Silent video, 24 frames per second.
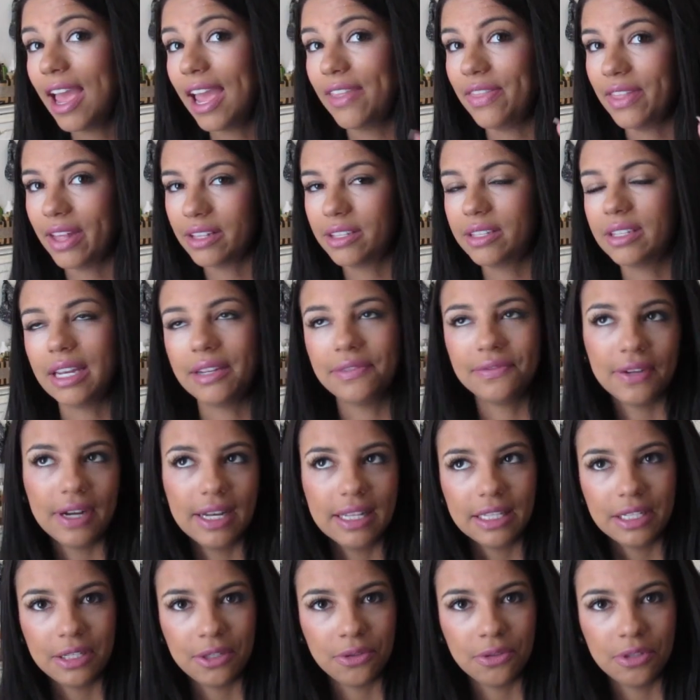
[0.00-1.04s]
and that's, I
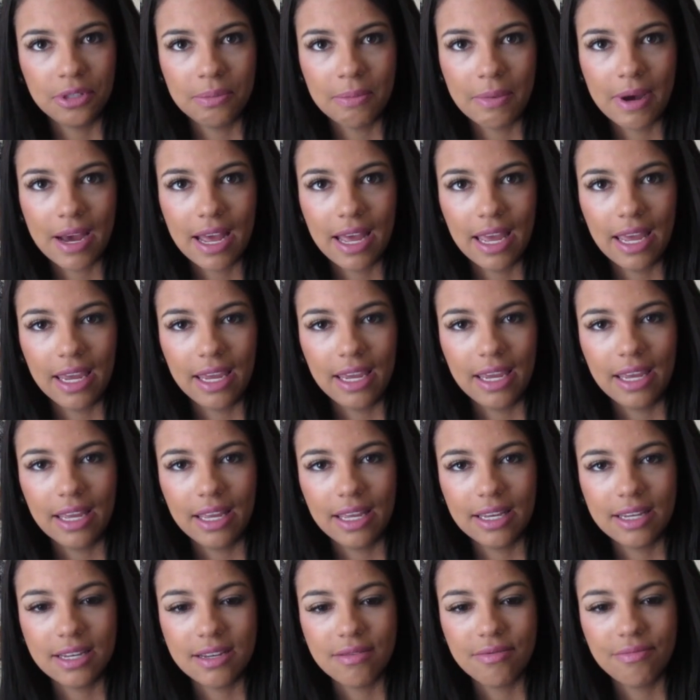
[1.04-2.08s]
finally used my
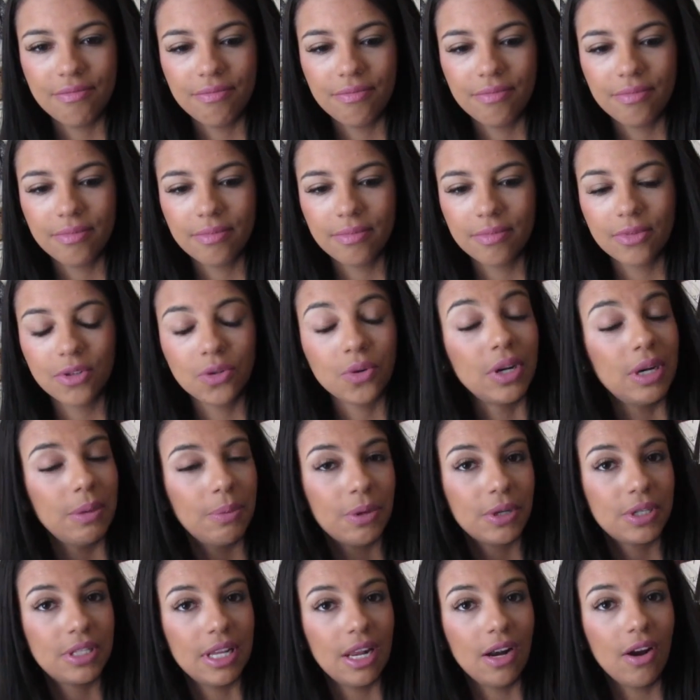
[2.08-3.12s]

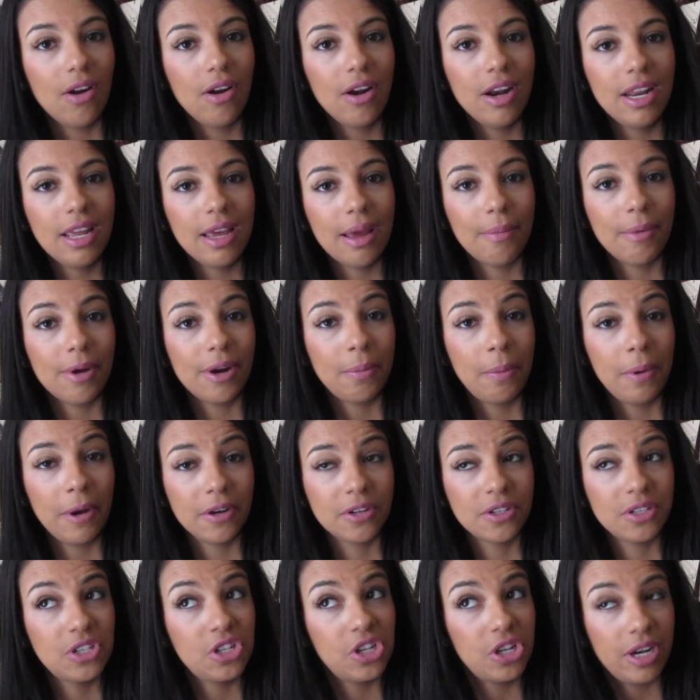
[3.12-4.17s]
20% on it. I bought a pair
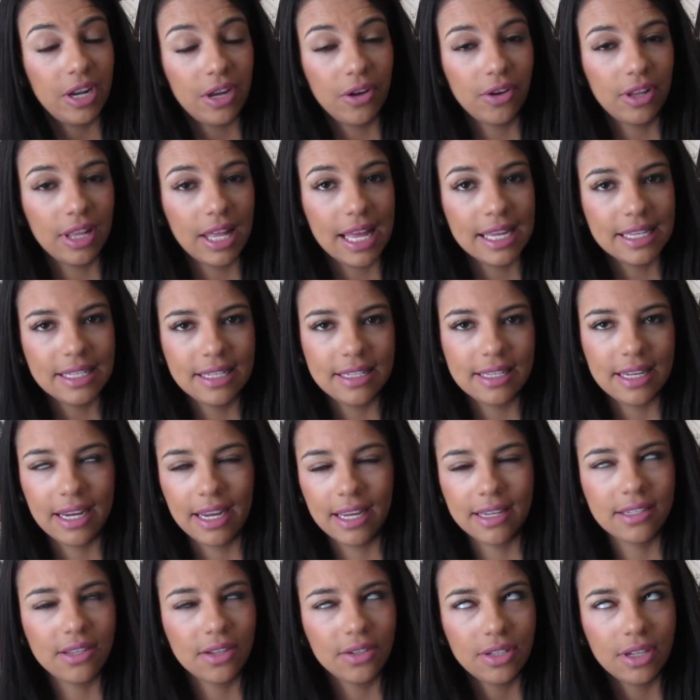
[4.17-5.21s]
of Chanel glasses. I
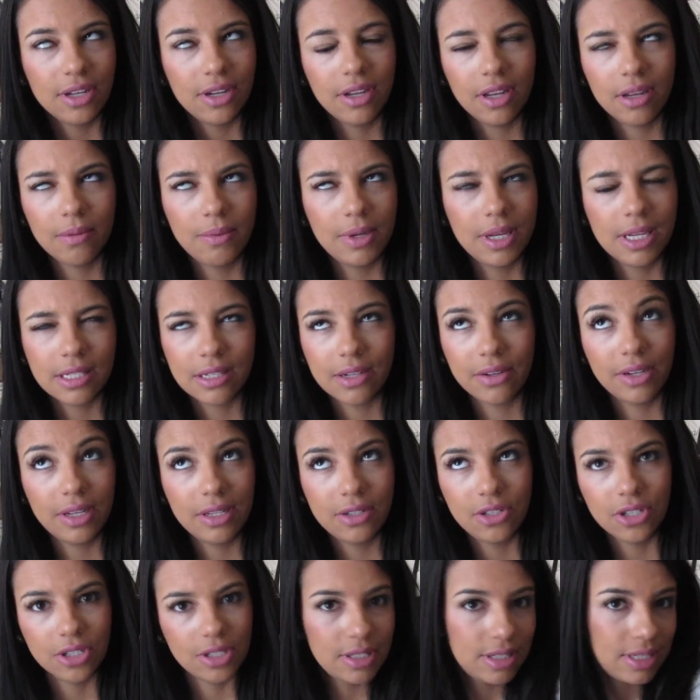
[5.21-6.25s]
guess I'll tell y'all because I
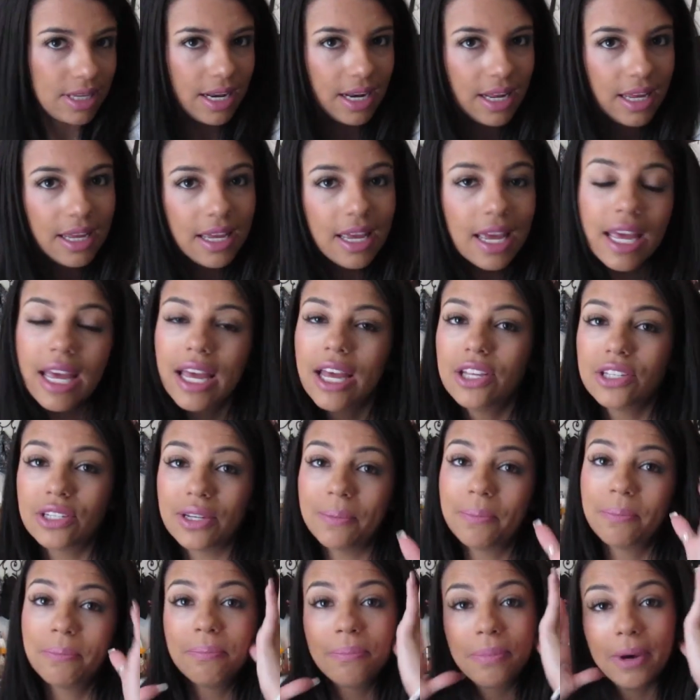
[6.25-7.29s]
already just said it.
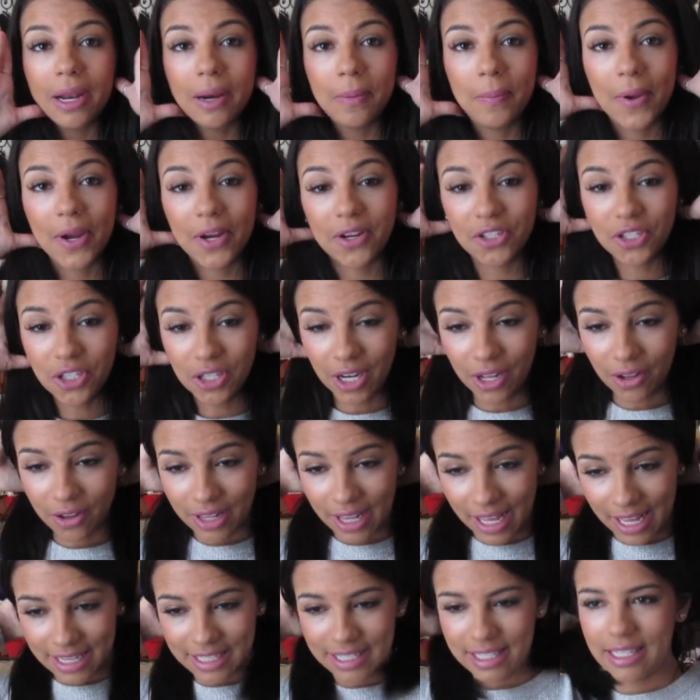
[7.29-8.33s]
So I bought a pair of Chanel
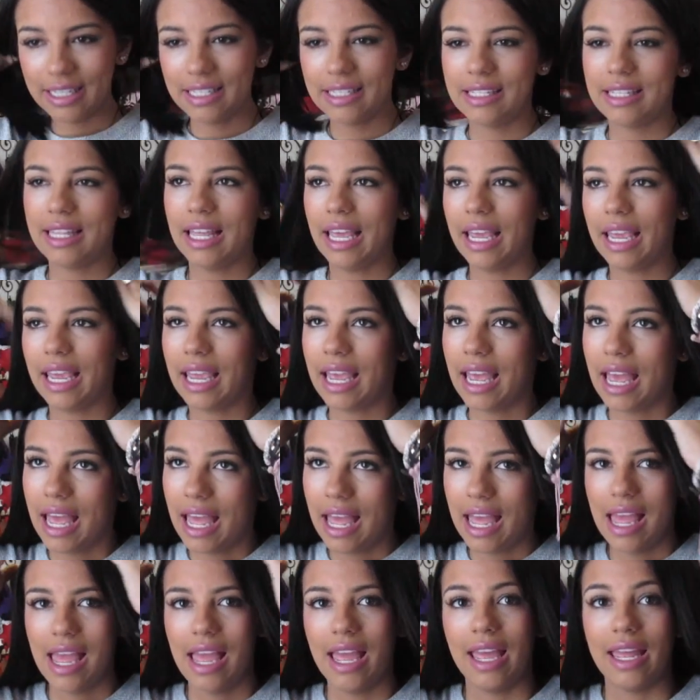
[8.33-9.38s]
glasses.
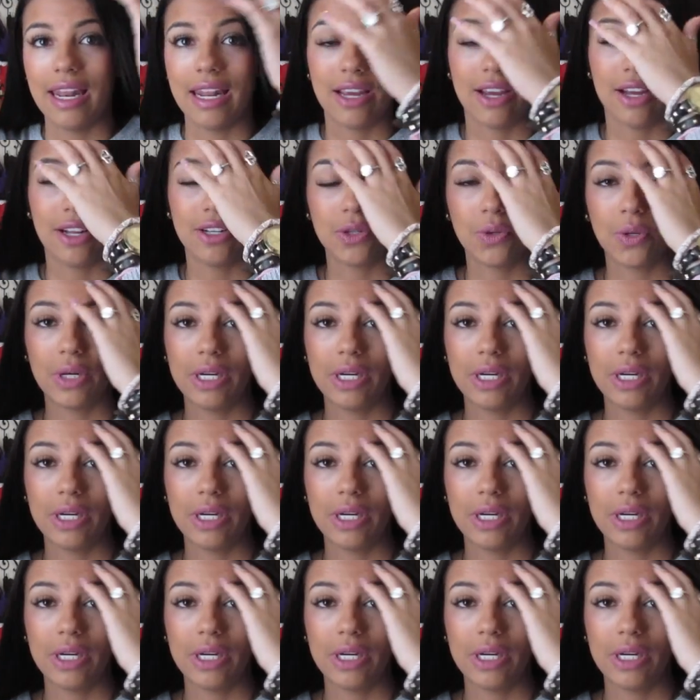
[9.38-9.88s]
And I got